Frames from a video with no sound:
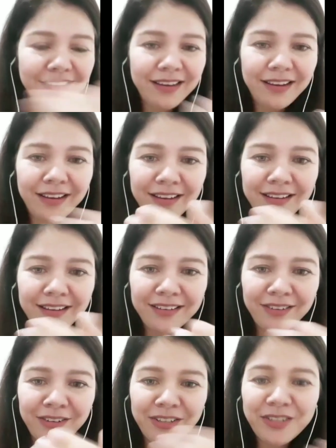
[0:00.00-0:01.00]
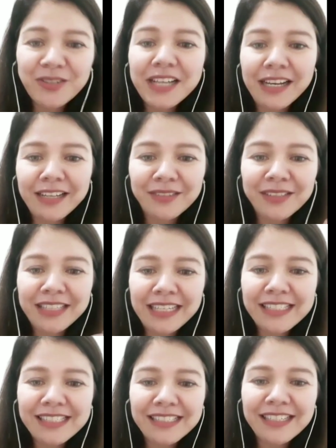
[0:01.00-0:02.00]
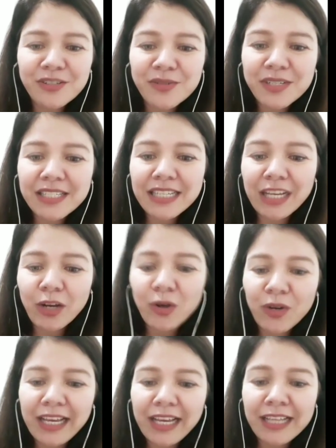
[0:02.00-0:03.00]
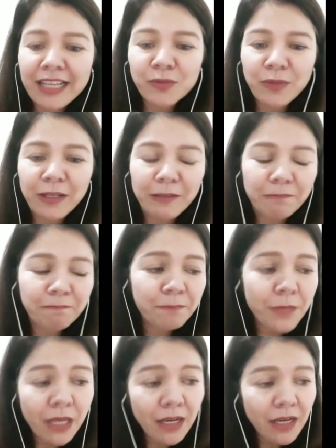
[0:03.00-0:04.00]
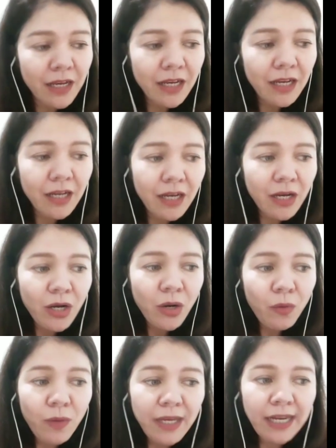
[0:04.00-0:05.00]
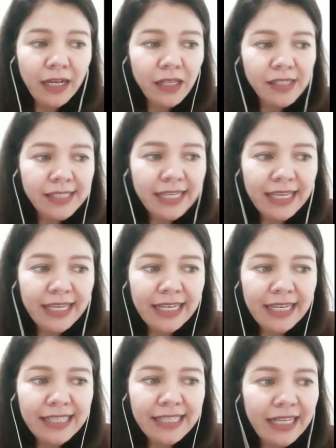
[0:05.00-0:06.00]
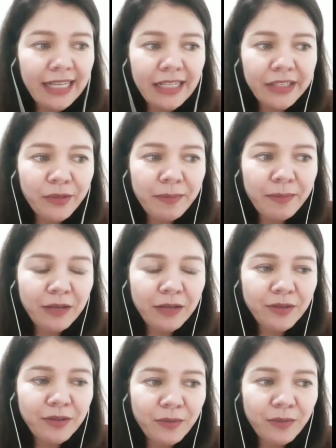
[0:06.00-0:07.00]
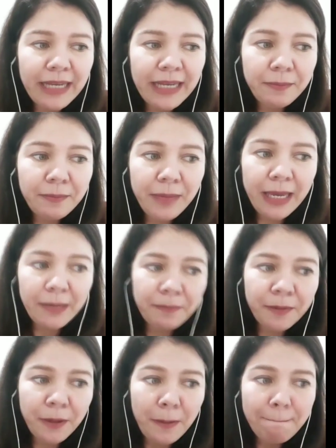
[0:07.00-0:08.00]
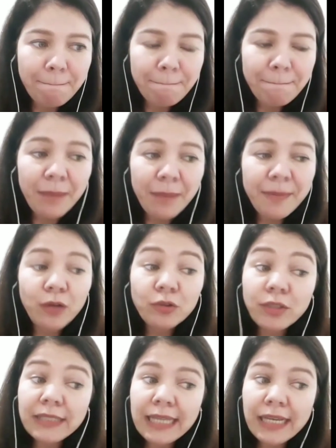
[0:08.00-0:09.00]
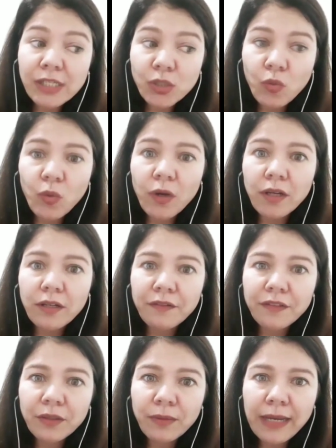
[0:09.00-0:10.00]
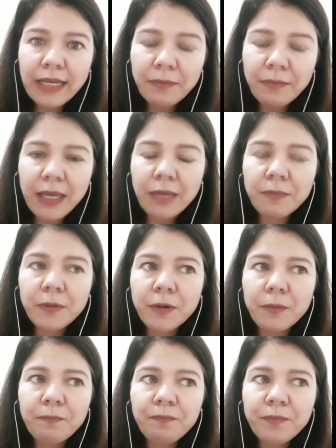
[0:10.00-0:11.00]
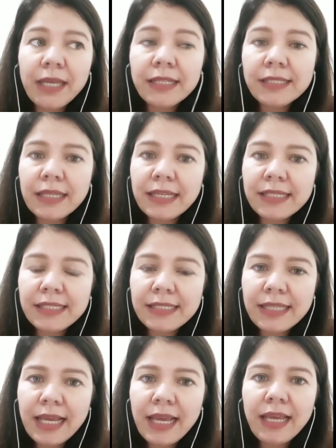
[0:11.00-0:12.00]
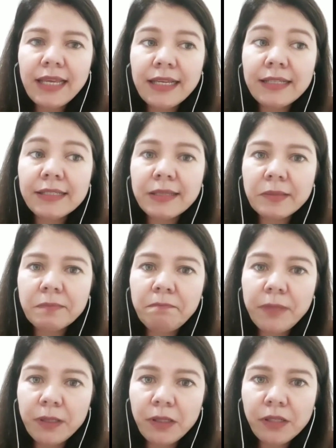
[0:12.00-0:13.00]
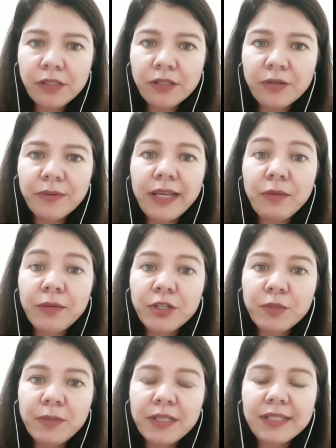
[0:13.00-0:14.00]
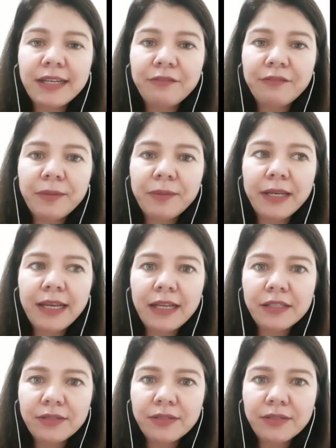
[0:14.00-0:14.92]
on your title. That's an interesting hook as well. What else can I tell you about the writing paper? About task 1 of the writing paper. It's an essay, it's compulsory, which means that everybody has to